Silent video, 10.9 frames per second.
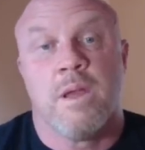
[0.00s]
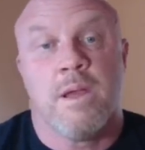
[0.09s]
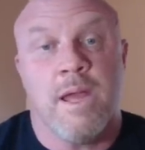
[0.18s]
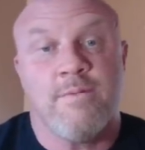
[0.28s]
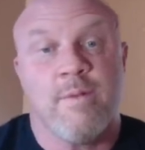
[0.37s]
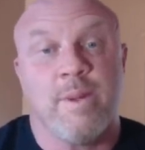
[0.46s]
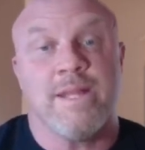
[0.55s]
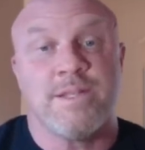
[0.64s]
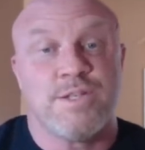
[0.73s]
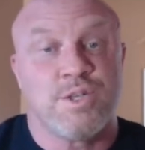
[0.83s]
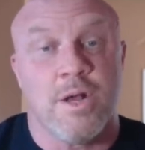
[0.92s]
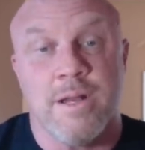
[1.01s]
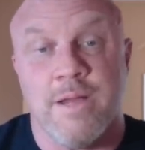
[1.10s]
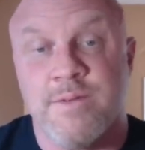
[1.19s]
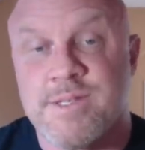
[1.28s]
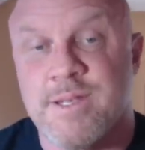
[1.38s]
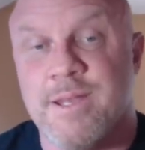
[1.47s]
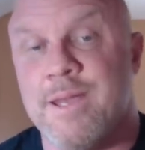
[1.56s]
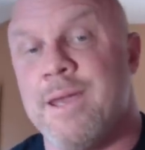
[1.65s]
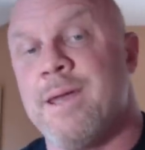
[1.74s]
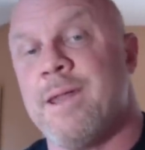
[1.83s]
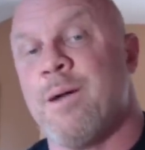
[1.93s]
Hey everybody, it's Sean Davis,
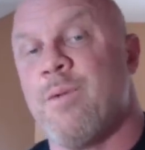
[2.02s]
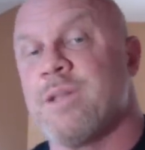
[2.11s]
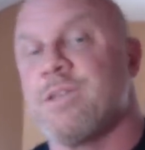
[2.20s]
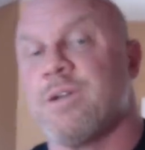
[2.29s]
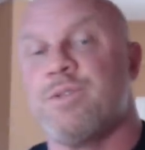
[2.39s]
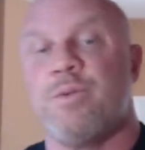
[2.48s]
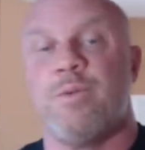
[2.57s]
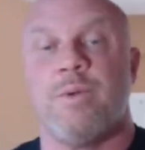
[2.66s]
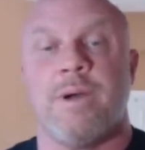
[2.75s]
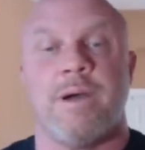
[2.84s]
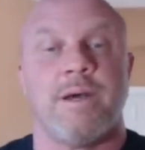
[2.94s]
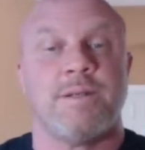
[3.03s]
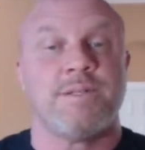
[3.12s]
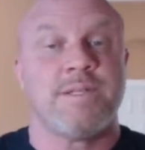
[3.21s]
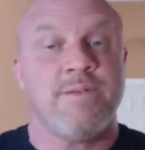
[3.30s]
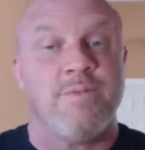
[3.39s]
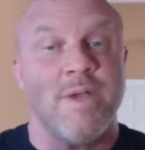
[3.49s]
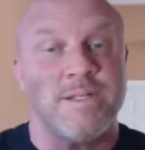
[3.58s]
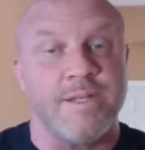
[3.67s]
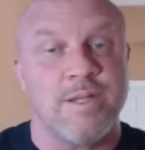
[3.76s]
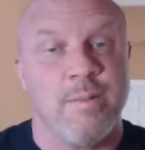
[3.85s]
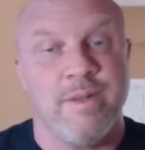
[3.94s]
and I want to talk to you, just give you guys a
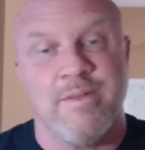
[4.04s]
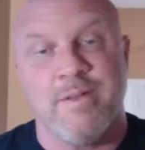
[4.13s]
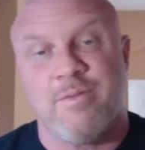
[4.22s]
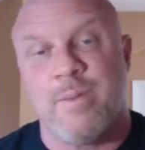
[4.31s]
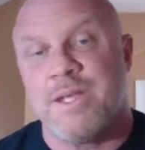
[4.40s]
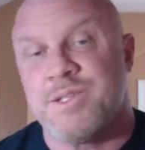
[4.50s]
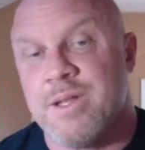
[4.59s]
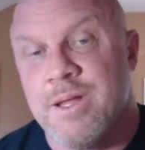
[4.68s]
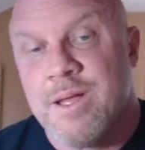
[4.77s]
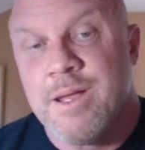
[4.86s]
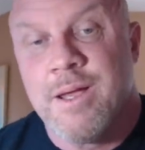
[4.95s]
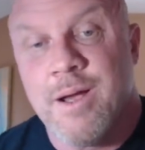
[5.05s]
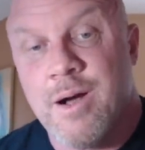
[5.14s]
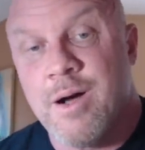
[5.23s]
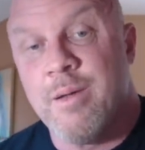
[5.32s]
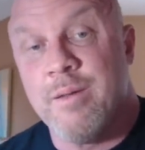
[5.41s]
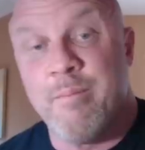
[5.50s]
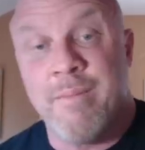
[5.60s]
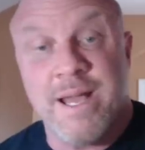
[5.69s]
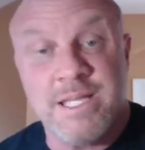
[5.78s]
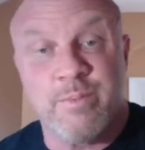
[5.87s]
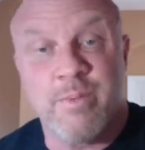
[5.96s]
little bit of information on
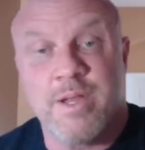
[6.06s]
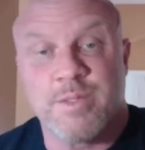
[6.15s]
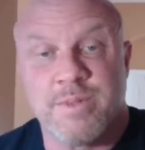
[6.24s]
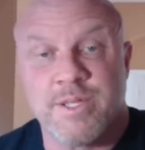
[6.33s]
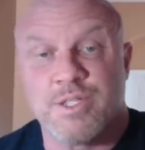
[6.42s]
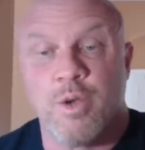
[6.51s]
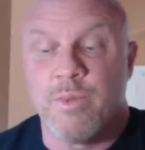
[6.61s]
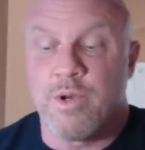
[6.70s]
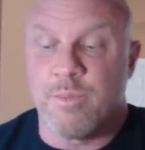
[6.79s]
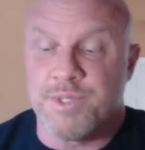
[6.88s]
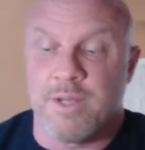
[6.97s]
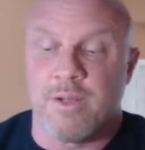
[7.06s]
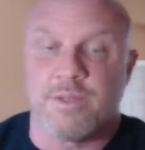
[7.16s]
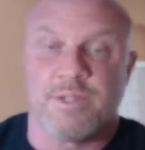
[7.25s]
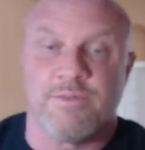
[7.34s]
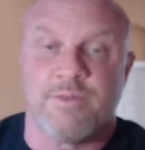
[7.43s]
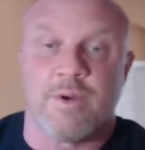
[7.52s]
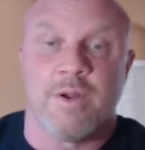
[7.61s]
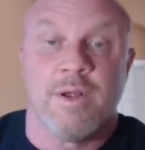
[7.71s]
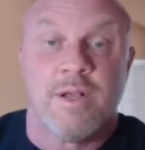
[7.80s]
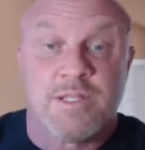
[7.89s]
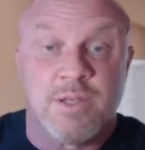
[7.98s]
my experience with the Somaderm gel so far.
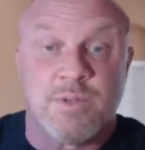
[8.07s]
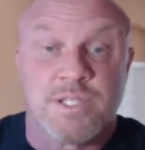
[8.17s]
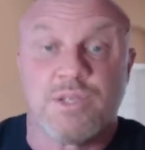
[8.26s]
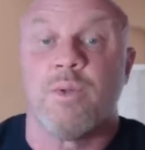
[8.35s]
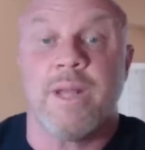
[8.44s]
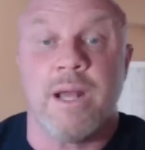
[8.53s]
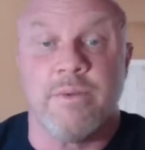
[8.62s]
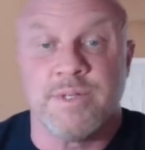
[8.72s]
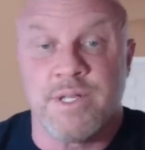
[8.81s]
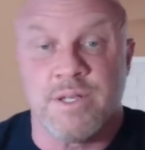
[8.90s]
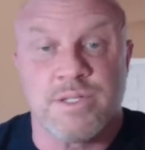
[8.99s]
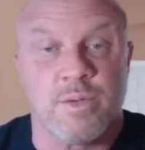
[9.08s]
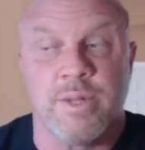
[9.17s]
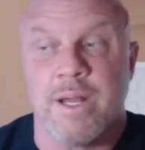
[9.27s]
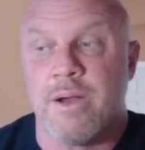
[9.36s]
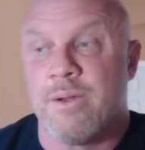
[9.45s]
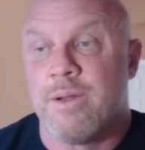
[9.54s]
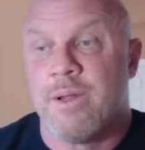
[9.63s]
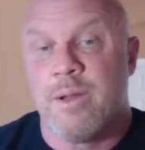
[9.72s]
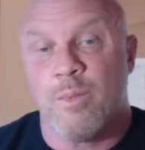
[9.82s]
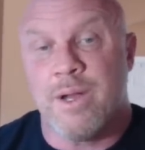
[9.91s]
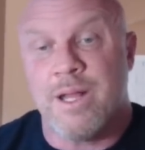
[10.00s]
So it's sold out. The gel's sold out.
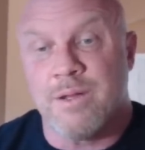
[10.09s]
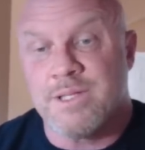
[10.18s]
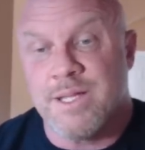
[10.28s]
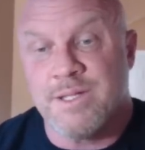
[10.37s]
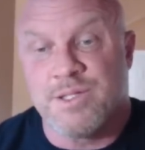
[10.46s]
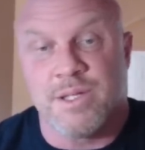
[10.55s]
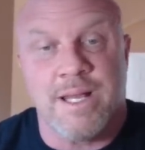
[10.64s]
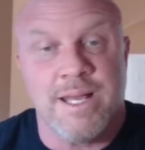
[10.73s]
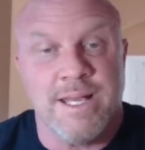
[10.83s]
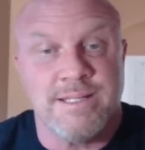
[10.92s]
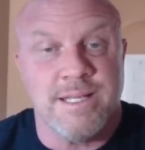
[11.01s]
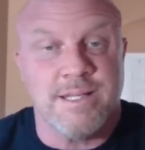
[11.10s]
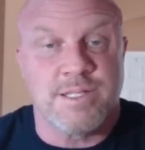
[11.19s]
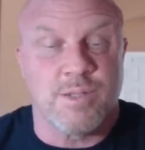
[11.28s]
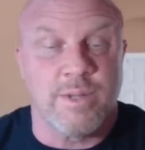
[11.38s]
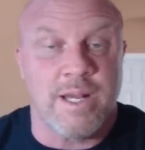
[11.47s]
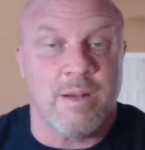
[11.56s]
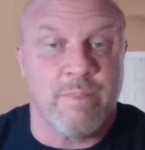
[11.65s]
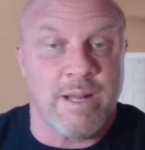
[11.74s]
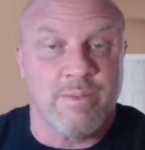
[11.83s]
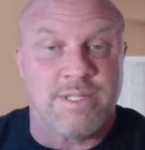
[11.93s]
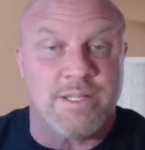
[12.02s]
Right now, today's July 18th, it's sold out, but
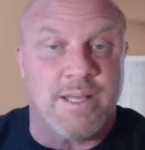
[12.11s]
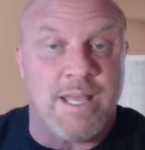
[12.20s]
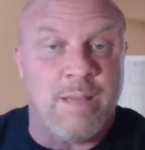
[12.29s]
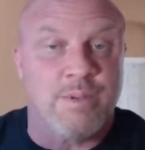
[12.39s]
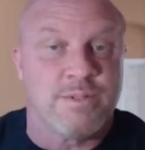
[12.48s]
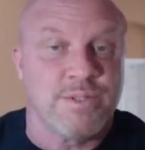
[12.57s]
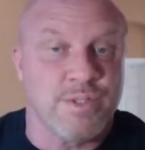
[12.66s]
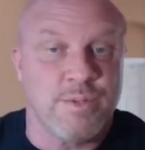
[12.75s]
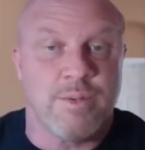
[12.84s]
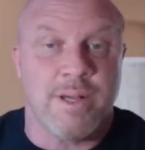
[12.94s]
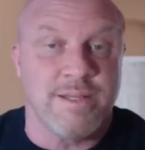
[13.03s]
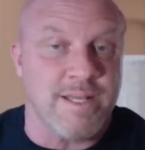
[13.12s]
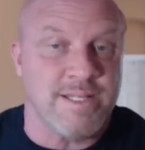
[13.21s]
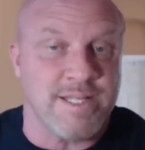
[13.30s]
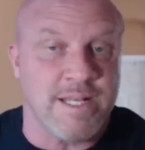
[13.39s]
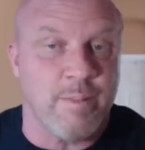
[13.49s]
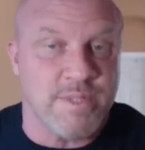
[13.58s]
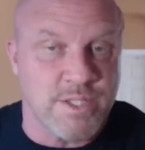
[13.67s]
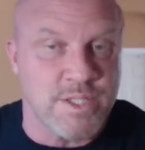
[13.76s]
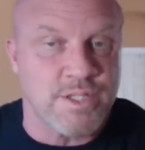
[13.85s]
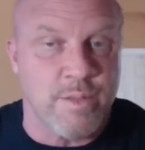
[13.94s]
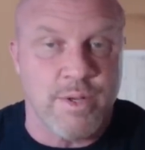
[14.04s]
I was able to, I signed up as a
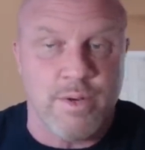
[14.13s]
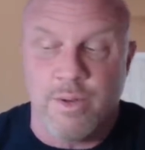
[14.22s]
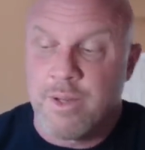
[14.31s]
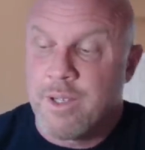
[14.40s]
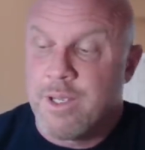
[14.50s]
distributor,